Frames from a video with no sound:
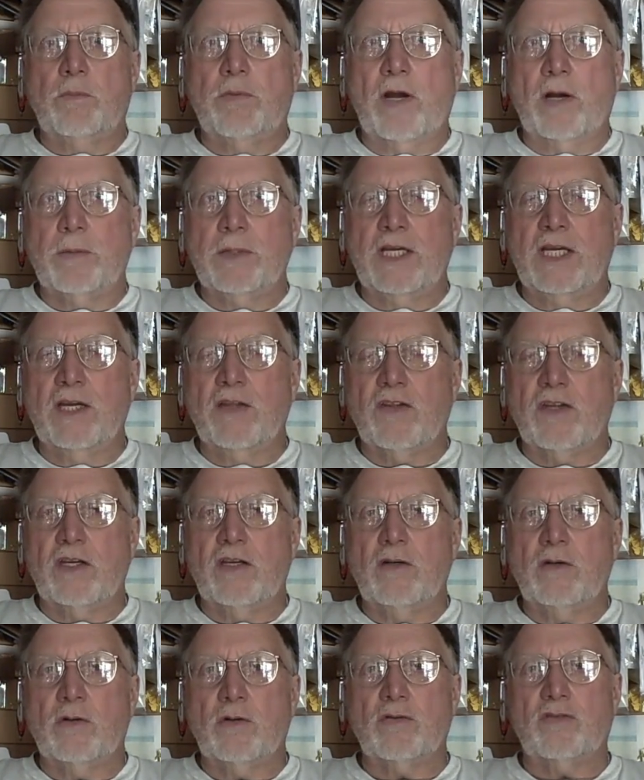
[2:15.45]
probably Hither
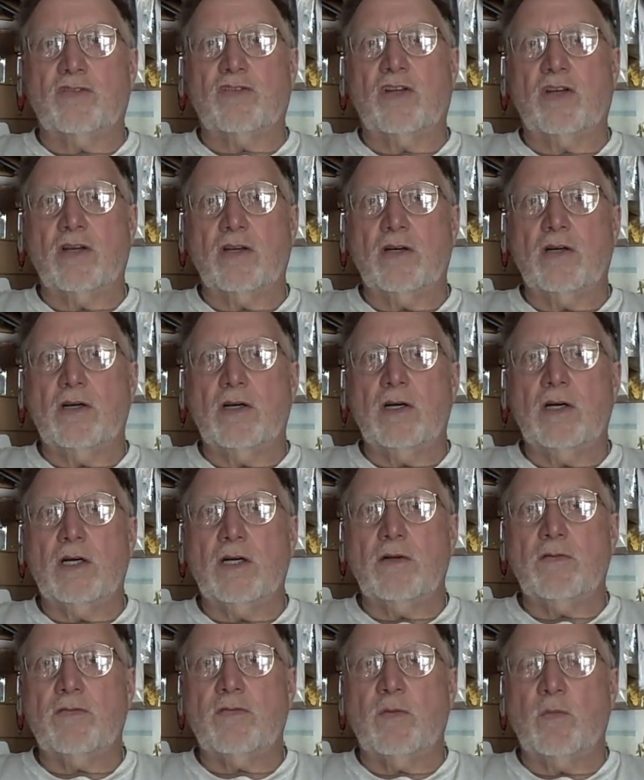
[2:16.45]
Hills,
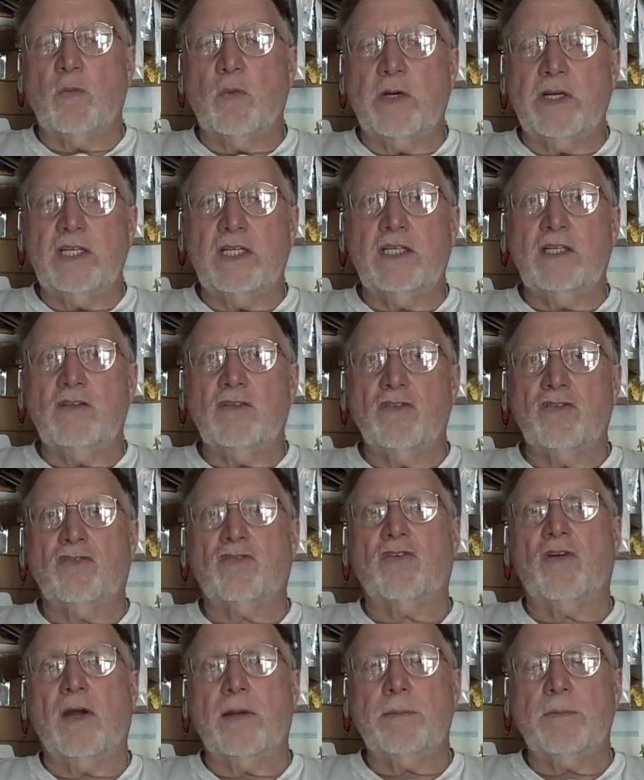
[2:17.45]
from what he
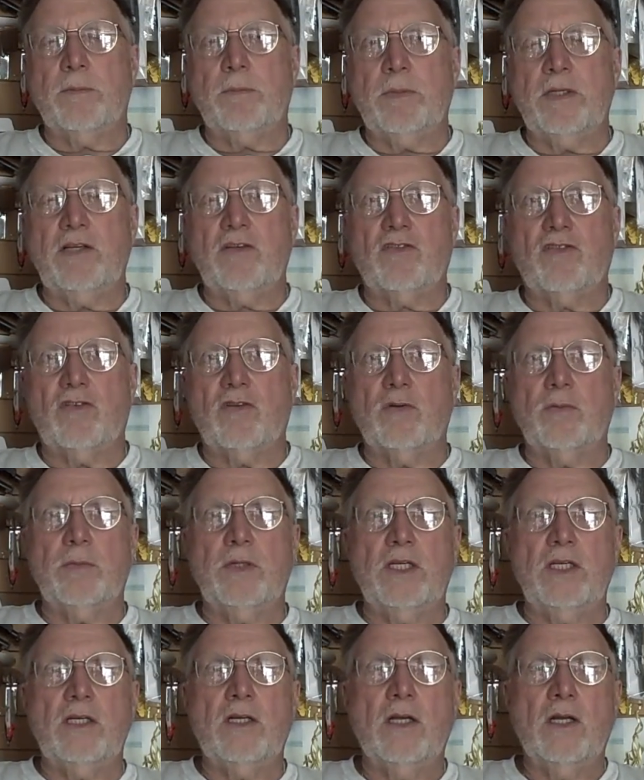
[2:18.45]
described the beach to
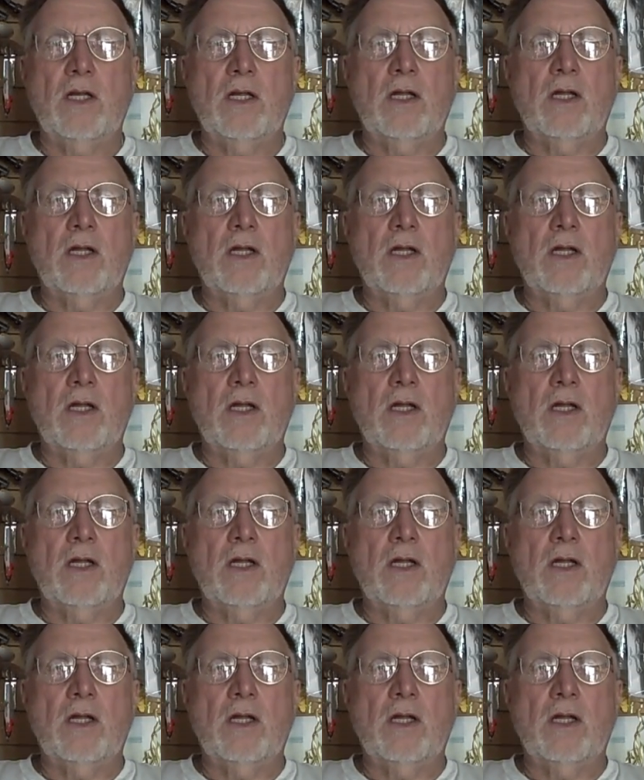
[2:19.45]
me.